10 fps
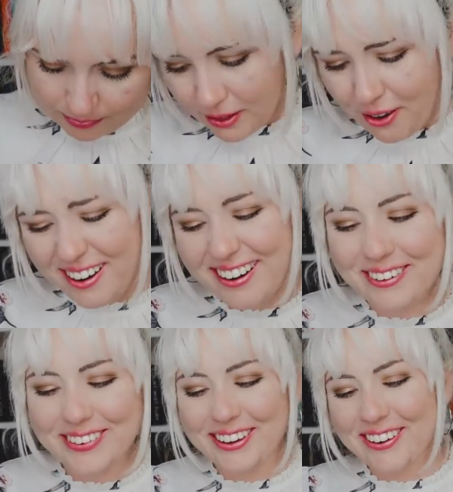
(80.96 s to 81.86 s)
oh
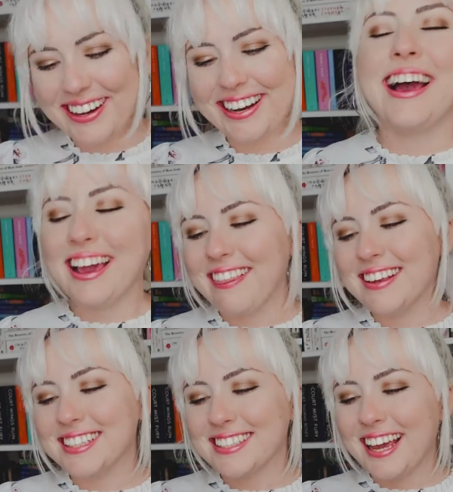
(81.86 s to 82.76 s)
my God. Okay,
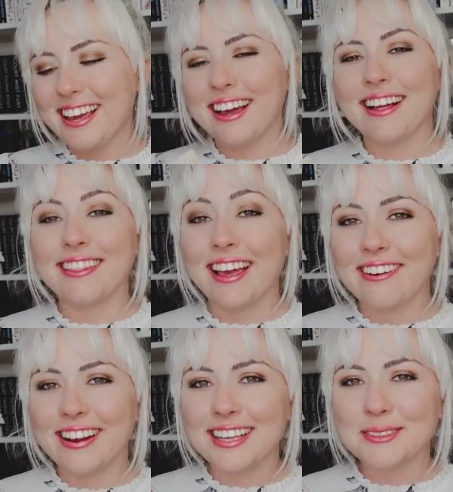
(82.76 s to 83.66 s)
this is like
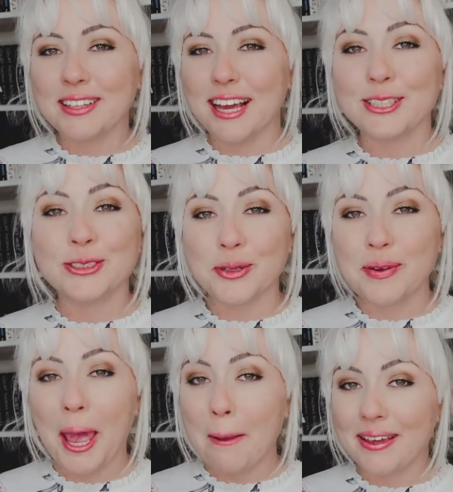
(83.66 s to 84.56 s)
hilarious, but like
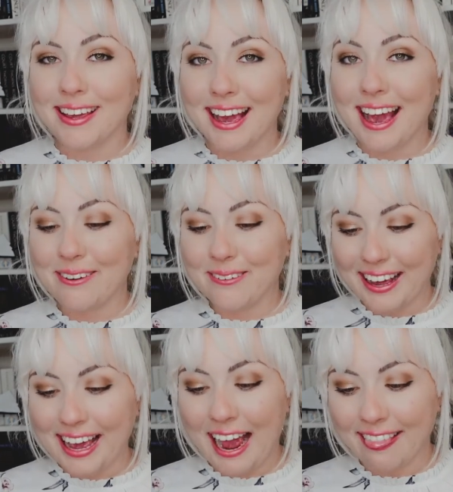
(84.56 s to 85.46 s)
super epic,
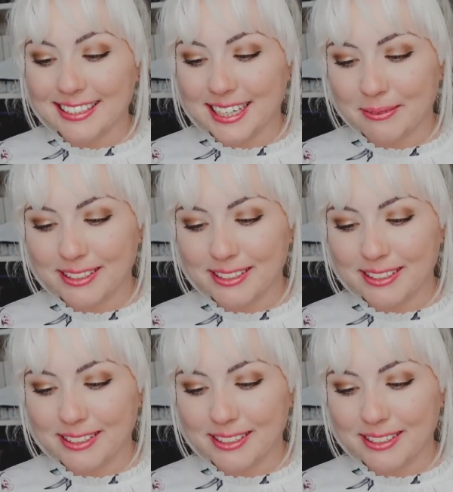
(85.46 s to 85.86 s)
like at the same